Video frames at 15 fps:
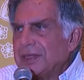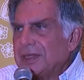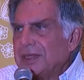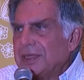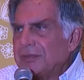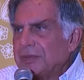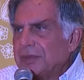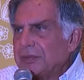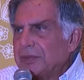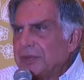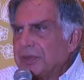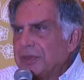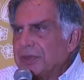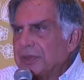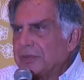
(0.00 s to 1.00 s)
them to
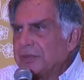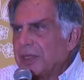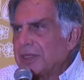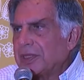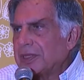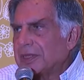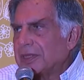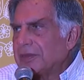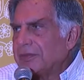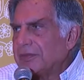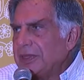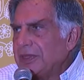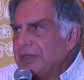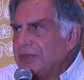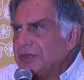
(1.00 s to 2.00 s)
produce product that
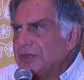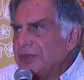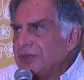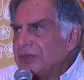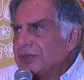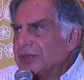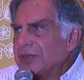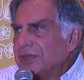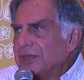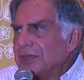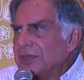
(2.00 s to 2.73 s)
we use,